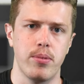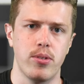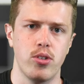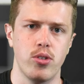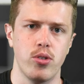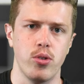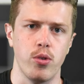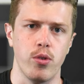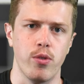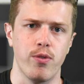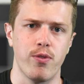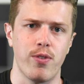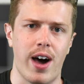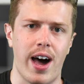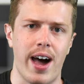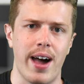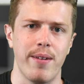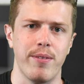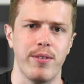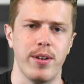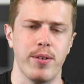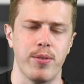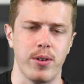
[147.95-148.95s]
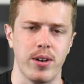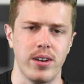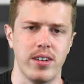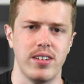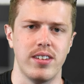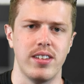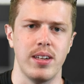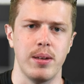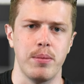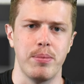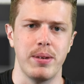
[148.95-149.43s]
to 5 different
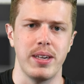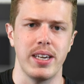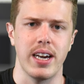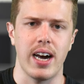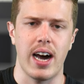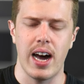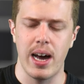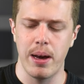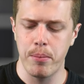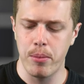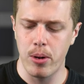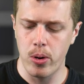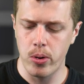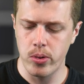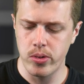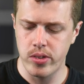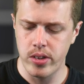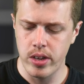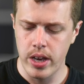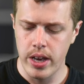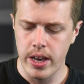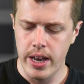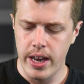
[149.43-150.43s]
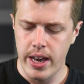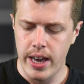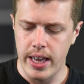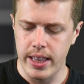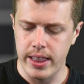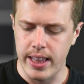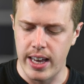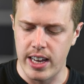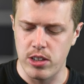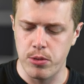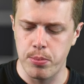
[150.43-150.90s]
DPI modes. And
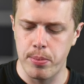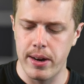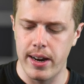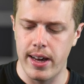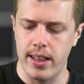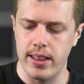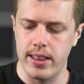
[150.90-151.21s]
last but not